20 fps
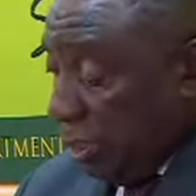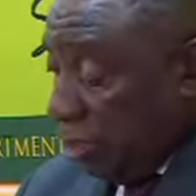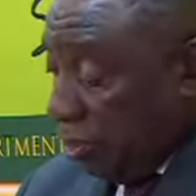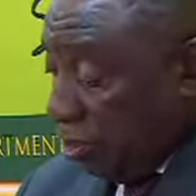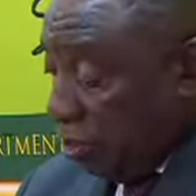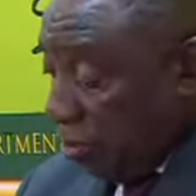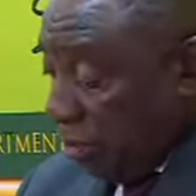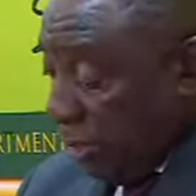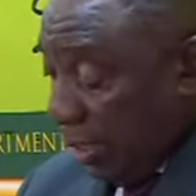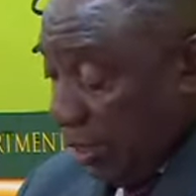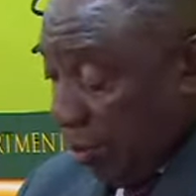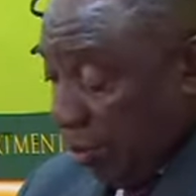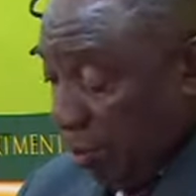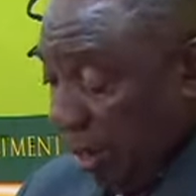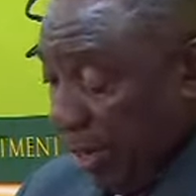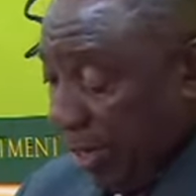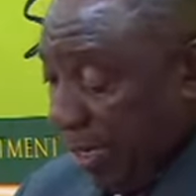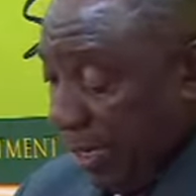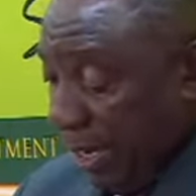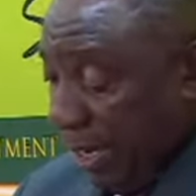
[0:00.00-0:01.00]
so that
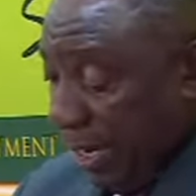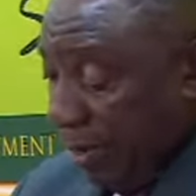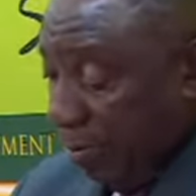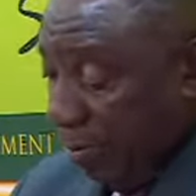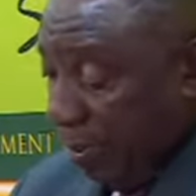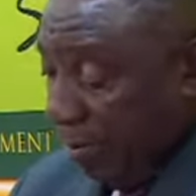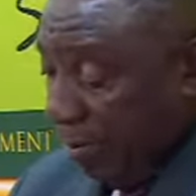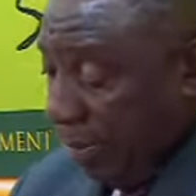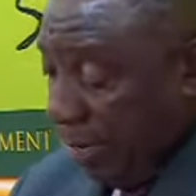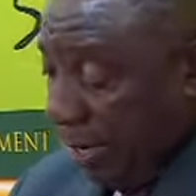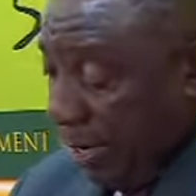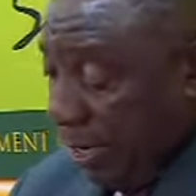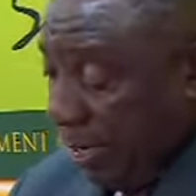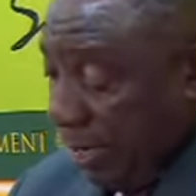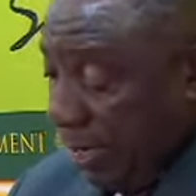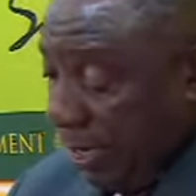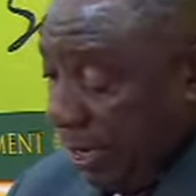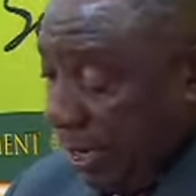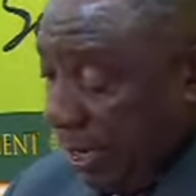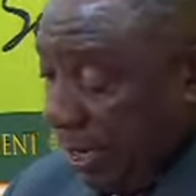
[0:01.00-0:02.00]
one day we may
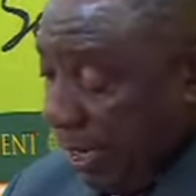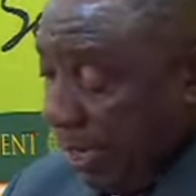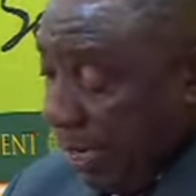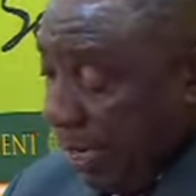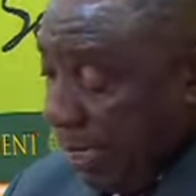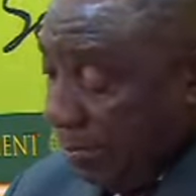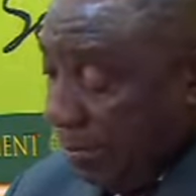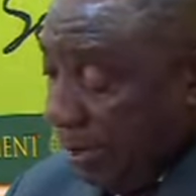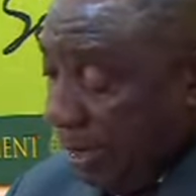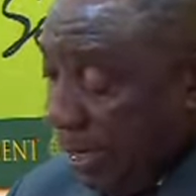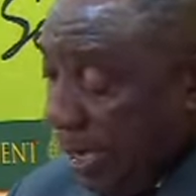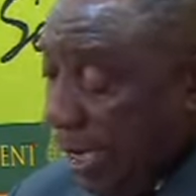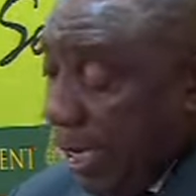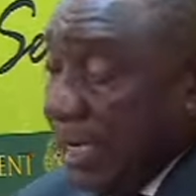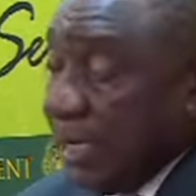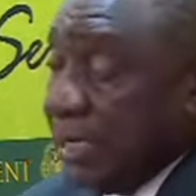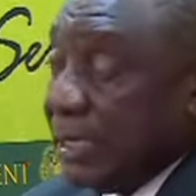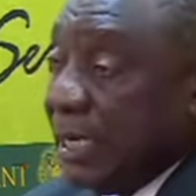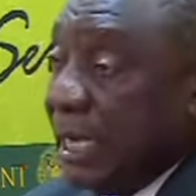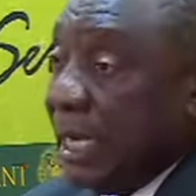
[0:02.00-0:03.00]

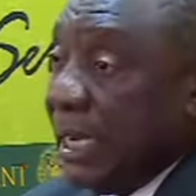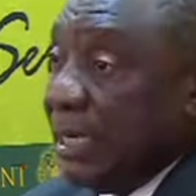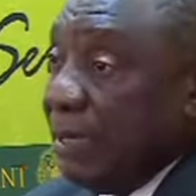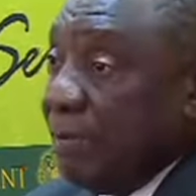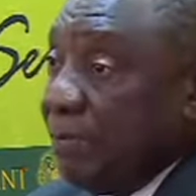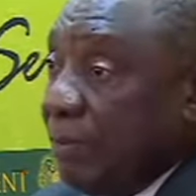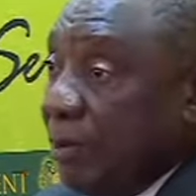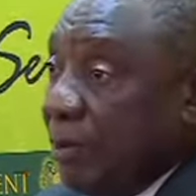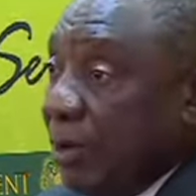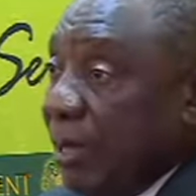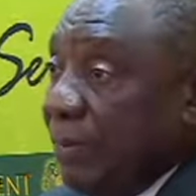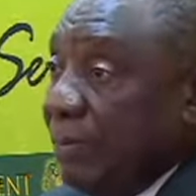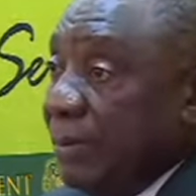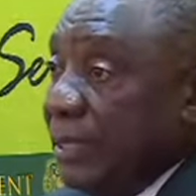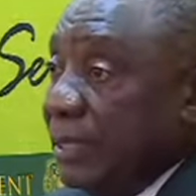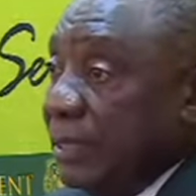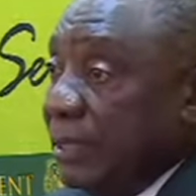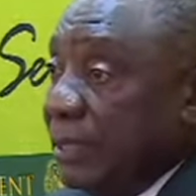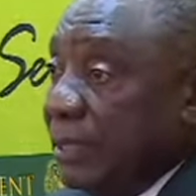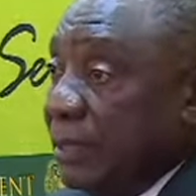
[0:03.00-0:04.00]
eliminate unemployment,